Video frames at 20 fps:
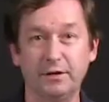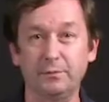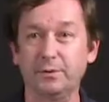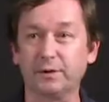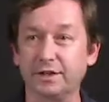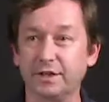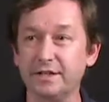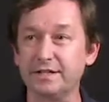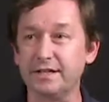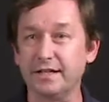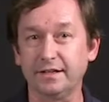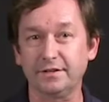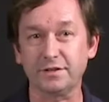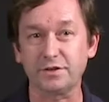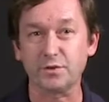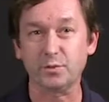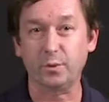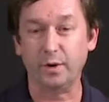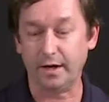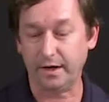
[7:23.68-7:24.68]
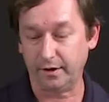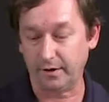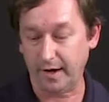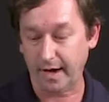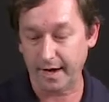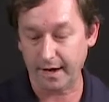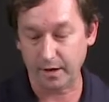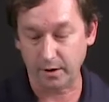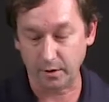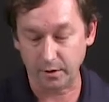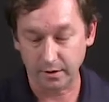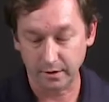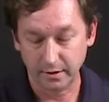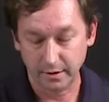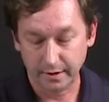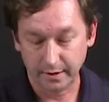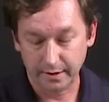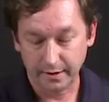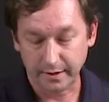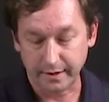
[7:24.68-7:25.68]
And we're going to take this wire out,
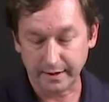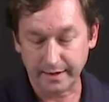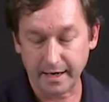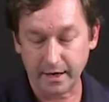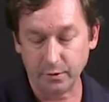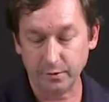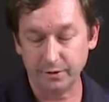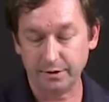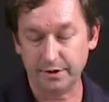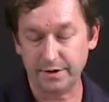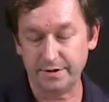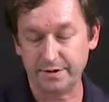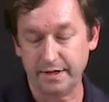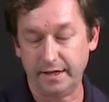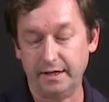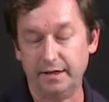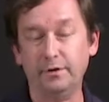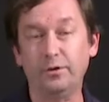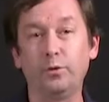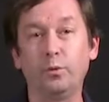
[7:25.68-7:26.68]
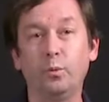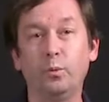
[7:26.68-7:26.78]
and now we're going to take the